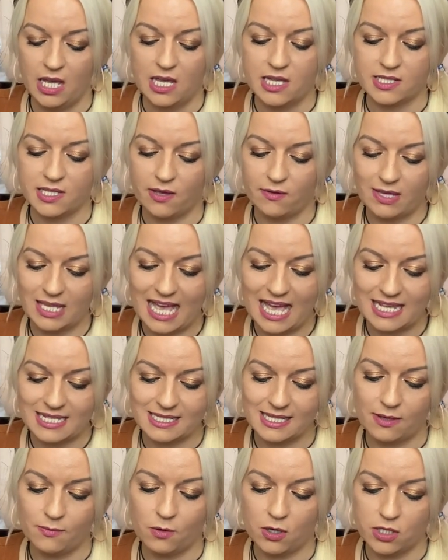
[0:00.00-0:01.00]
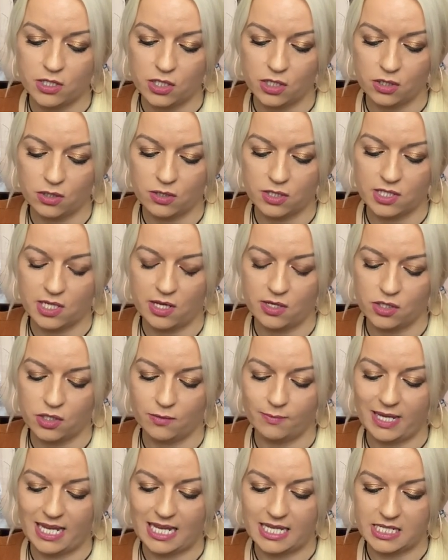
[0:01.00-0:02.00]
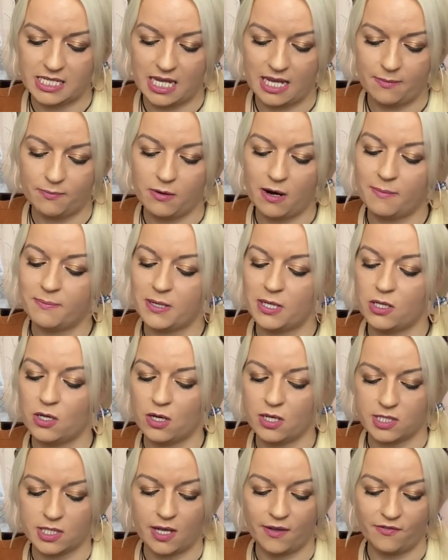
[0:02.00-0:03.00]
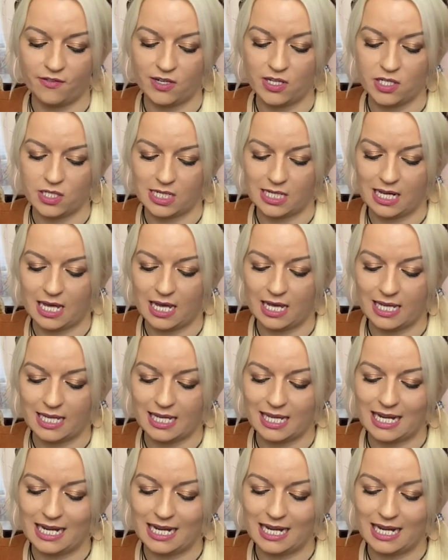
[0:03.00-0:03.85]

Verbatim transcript: So yes, they're watching your social media, probably not as often as you like.